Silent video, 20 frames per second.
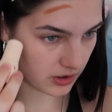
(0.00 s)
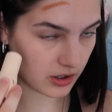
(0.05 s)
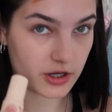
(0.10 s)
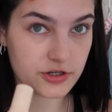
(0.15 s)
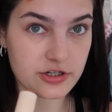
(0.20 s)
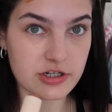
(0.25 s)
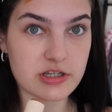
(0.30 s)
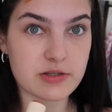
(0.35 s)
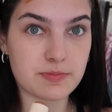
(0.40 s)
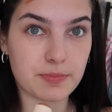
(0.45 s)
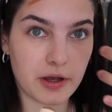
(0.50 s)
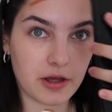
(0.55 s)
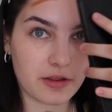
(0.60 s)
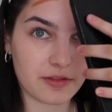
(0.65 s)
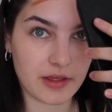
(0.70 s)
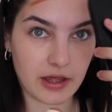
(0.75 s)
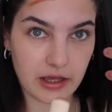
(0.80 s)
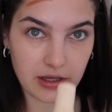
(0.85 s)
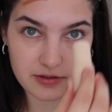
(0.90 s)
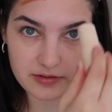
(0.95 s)
I just put
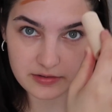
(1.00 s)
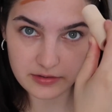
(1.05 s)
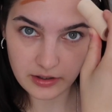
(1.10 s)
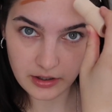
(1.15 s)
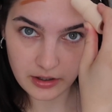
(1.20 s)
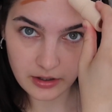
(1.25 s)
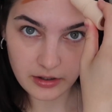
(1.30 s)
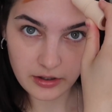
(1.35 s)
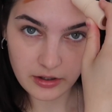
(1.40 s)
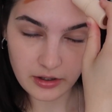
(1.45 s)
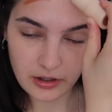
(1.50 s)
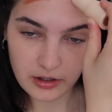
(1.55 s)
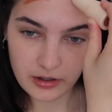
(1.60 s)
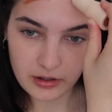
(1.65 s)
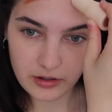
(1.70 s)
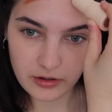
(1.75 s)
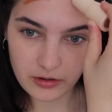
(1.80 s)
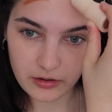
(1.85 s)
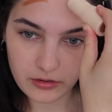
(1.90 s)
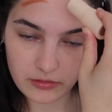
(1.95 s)
this
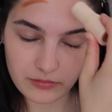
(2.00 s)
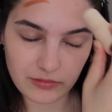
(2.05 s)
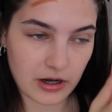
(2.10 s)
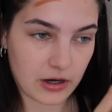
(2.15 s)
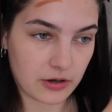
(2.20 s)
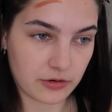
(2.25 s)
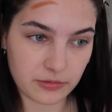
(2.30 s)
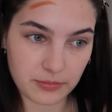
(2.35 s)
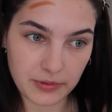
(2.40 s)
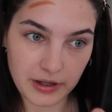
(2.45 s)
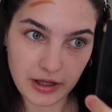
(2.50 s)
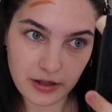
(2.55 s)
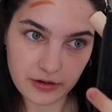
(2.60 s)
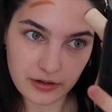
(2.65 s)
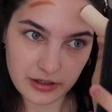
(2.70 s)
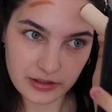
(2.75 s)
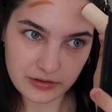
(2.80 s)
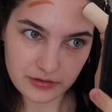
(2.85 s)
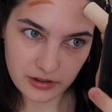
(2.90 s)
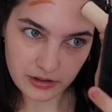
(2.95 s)
around my head.
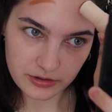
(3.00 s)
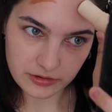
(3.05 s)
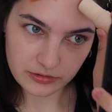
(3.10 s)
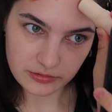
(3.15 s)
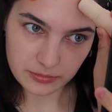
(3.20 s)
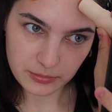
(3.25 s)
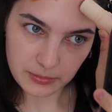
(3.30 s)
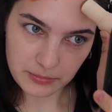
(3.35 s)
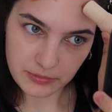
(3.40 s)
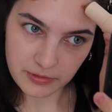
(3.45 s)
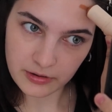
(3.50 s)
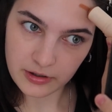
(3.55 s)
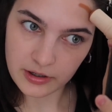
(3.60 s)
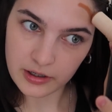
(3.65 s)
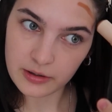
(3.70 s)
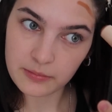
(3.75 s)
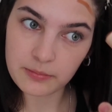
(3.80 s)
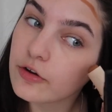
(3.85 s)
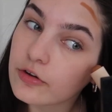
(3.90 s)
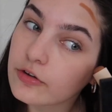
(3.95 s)
I need to kind of use my mirror
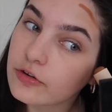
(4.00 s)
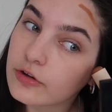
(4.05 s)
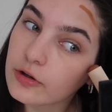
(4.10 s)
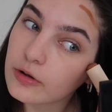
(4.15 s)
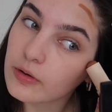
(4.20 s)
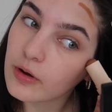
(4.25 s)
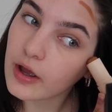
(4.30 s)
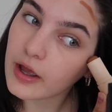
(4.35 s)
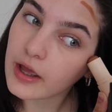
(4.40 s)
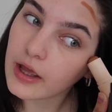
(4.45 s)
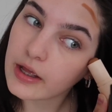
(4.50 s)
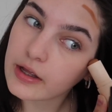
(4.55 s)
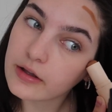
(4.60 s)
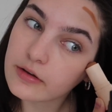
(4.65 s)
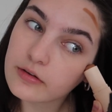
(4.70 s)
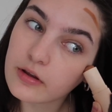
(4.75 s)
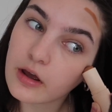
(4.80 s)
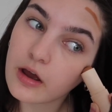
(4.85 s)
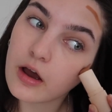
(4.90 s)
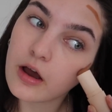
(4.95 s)
here. I just do a
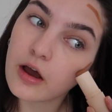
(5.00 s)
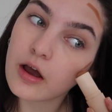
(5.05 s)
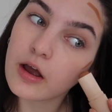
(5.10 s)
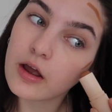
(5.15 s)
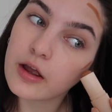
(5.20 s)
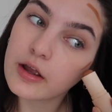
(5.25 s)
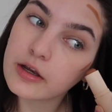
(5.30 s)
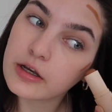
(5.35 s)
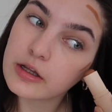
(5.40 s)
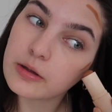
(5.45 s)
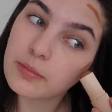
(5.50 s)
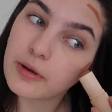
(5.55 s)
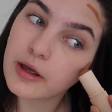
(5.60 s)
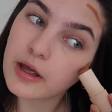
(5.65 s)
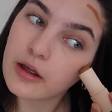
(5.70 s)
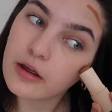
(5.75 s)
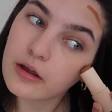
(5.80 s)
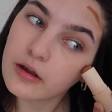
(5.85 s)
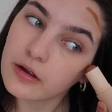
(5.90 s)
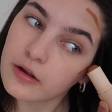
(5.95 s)
tiny
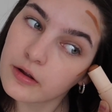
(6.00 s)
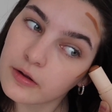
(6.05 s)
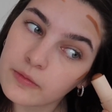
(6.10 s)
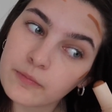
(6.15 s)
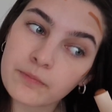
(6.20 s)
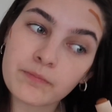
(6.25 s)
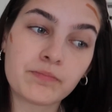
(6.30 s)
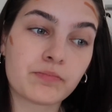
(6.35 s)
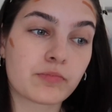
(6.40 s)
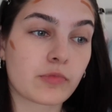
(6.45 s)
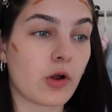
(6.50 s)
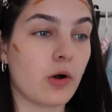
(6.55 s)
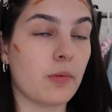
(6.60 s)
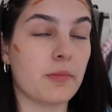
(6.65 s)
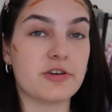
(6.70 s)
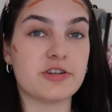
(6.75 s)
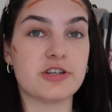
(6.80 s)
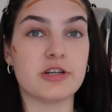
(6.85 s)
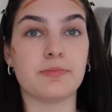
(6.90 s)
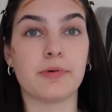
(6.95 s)
bit on
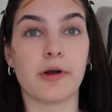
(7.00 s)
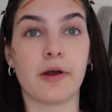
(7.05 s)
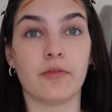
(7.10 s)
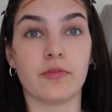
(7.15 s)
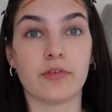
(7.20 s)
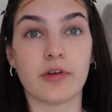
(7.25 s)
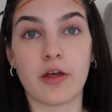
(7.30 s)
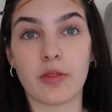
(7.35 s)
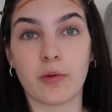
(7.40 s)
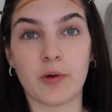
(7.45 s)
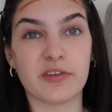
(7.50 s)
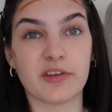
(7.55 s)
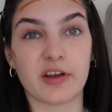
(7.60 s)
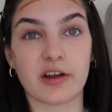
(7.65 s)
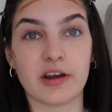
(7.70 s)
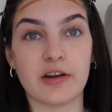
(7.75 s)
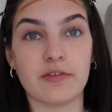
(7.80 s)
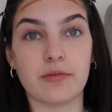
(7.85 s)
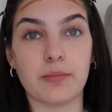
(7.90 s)
my cheekbones, otherwise I can